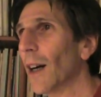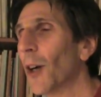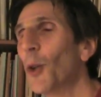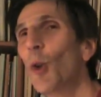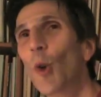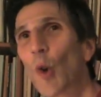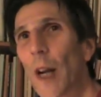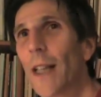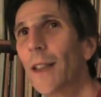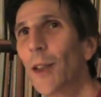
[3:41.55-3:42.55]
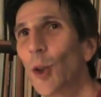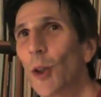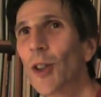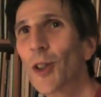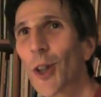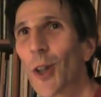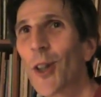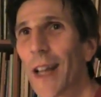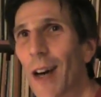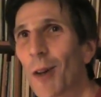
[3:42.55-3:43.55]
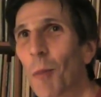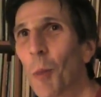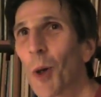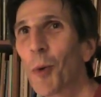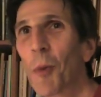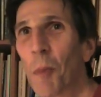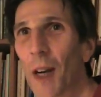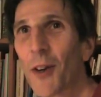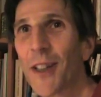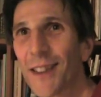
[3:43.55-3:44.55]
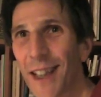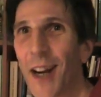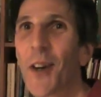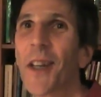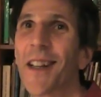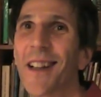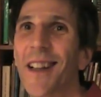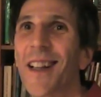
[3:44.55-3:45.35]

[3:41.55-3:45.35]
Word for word: are you crazy? You just turned down a book with Mary Azarian,